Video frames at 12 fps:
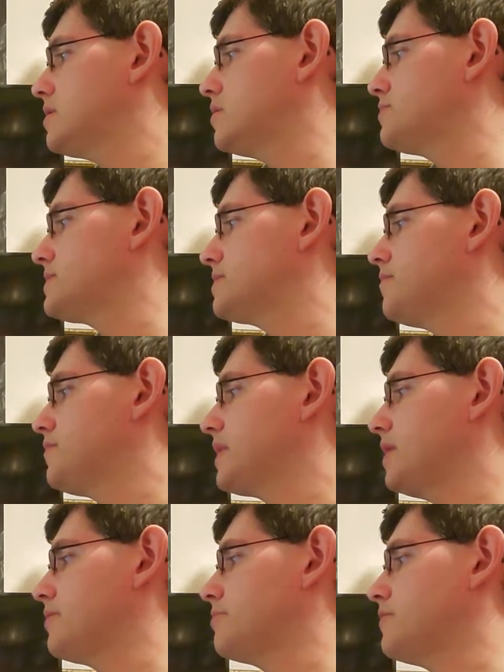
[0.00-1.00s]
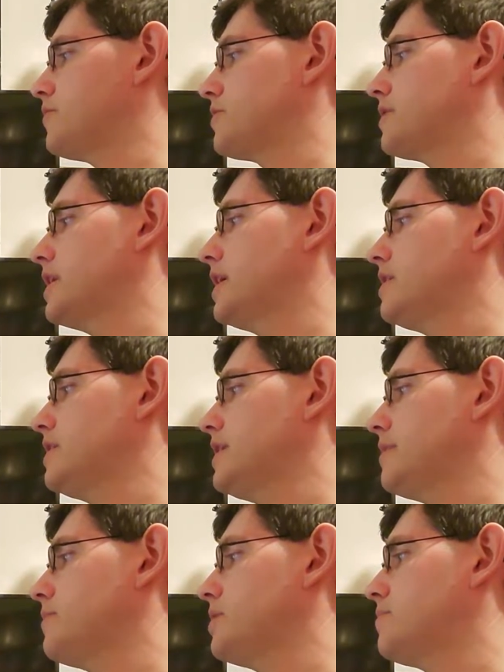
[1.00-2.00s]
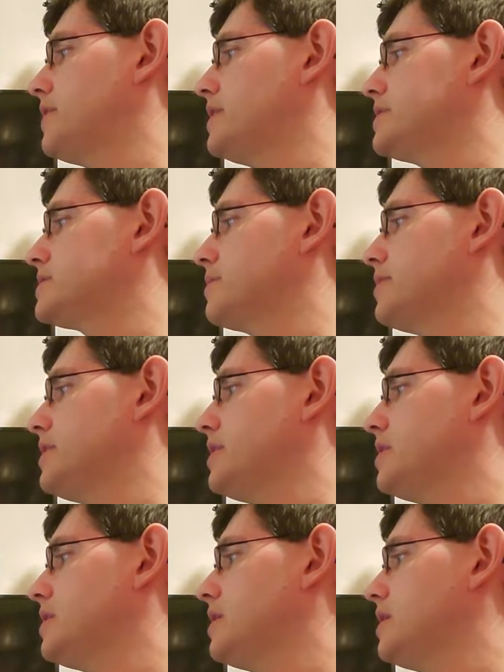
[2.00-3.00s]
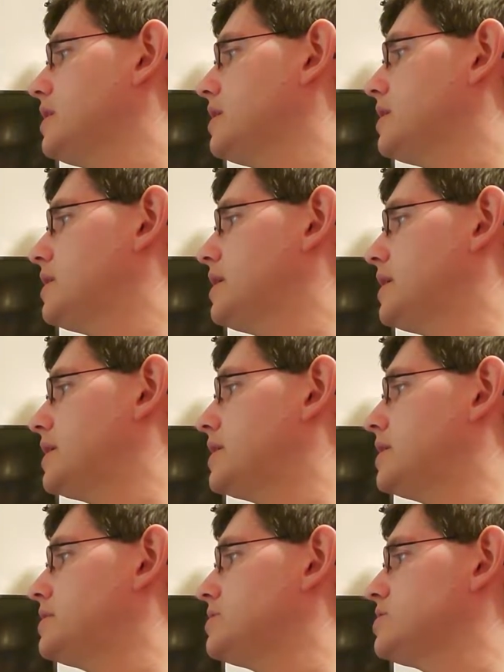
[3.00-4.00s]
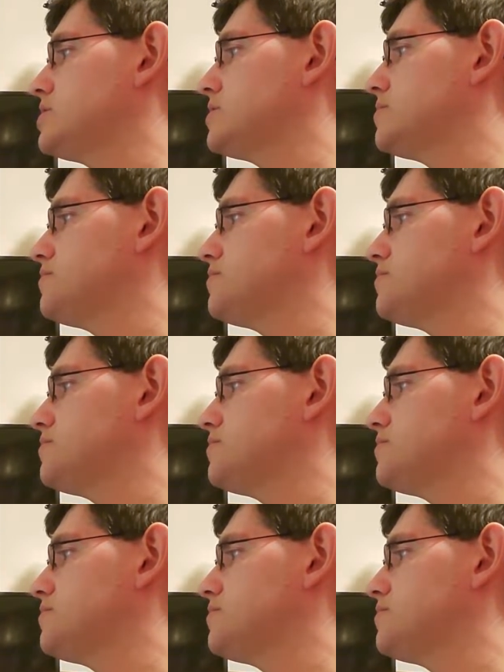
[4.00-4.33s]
Oops, I'm going to move orthogonally. I'm unpainting somebody. And...